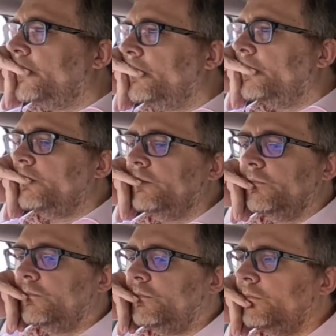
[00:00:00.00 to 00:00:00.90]
off up the
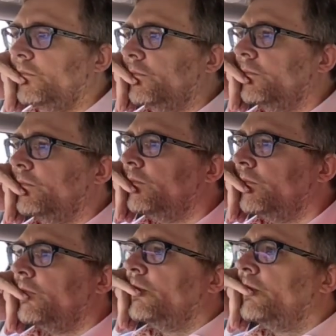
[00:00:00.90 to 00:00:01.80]
A1,
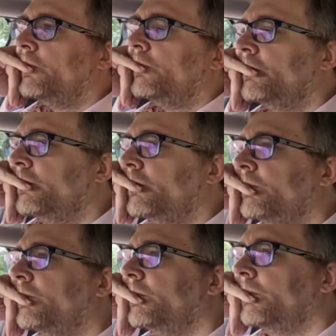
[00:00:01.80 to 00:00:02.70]
140 miles
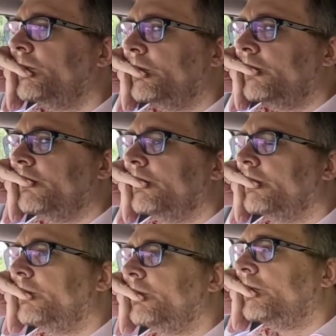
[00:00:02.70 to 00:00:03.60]
with
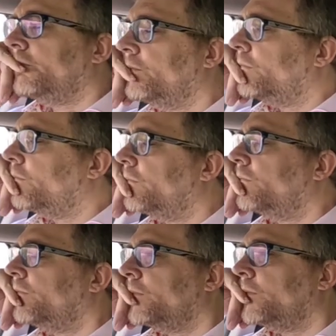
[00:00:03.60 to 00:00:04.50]
not much
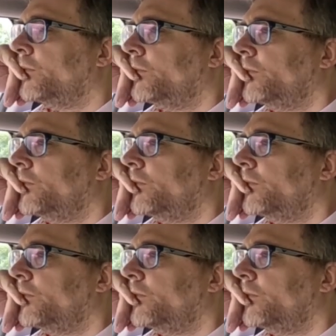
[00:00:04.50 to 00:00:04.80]
to look at.